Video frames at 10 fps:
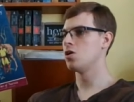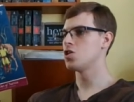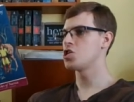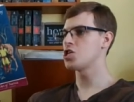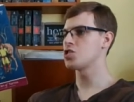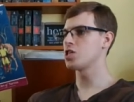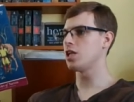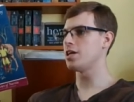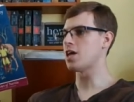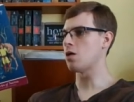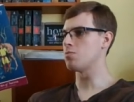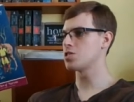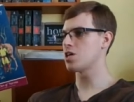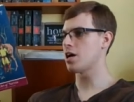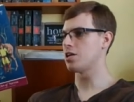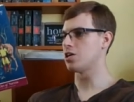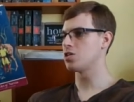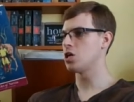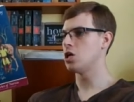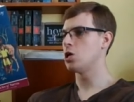Shasta lay down beside it,
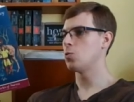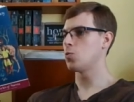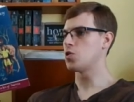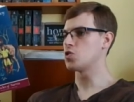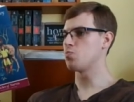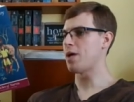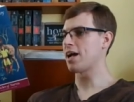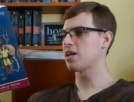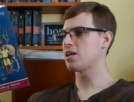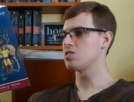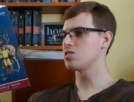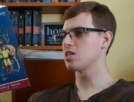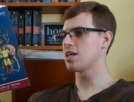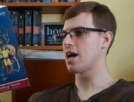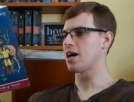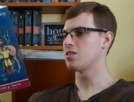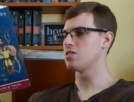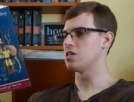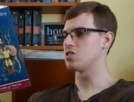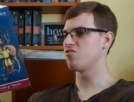with his back against the cat
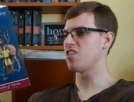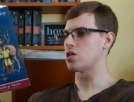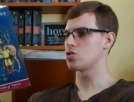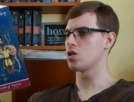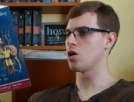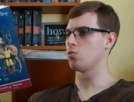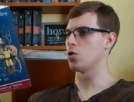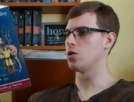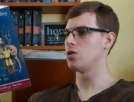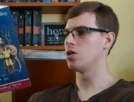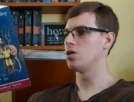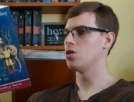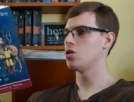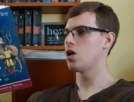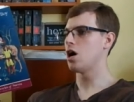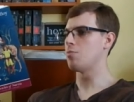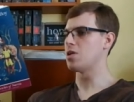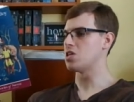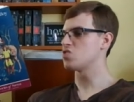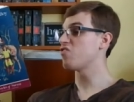and his face onward, um,
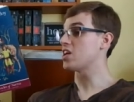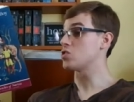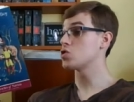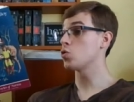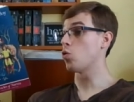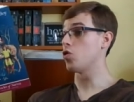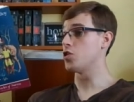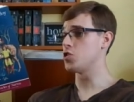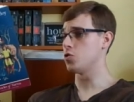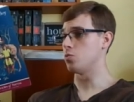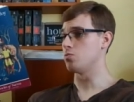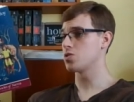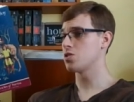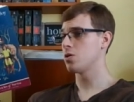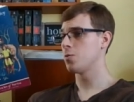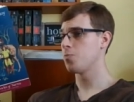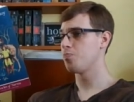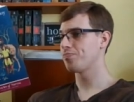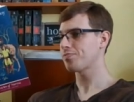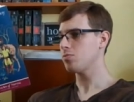and his face toward the tombs,
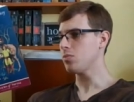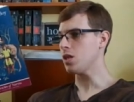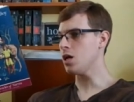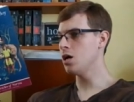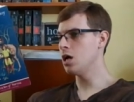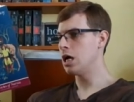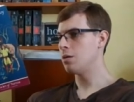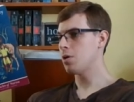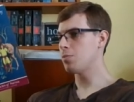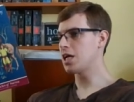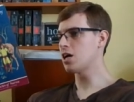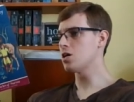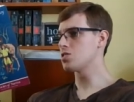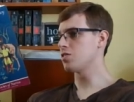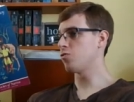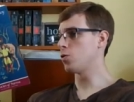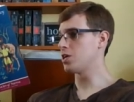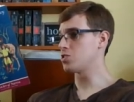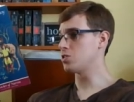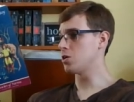but because if one
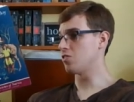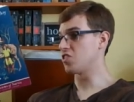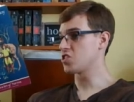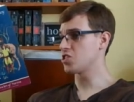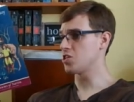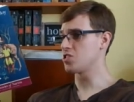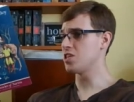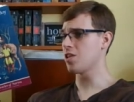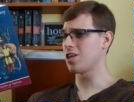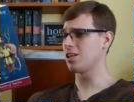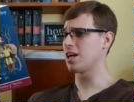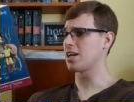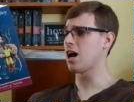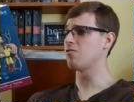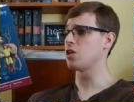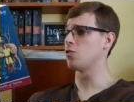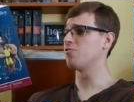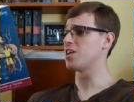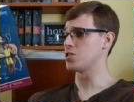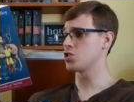is nervous, there's nothing like having your
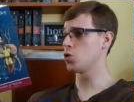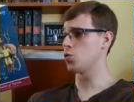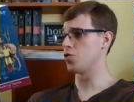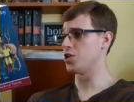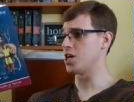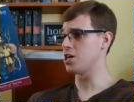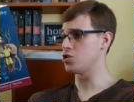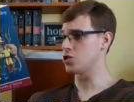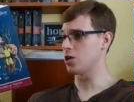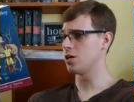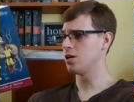face toward the danger,